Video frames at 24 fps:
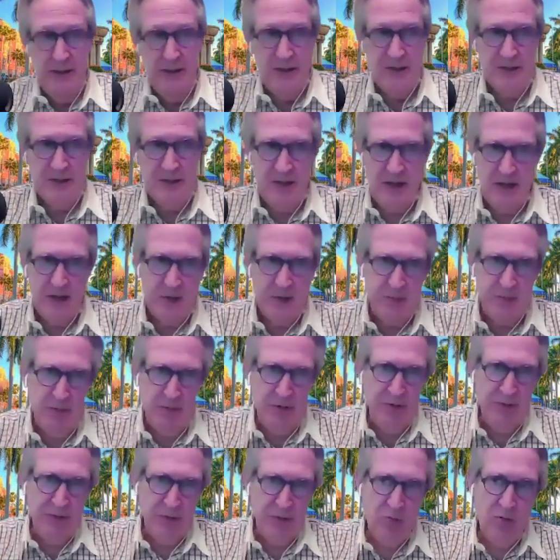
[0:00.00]
as
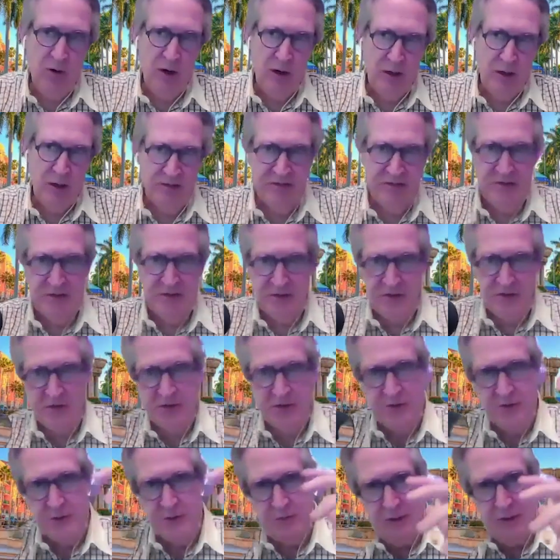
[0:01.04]
hospitals acquire
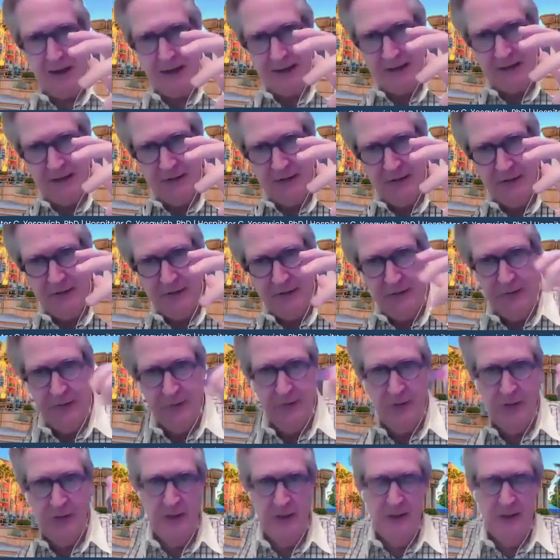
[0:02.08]
physicians' practices,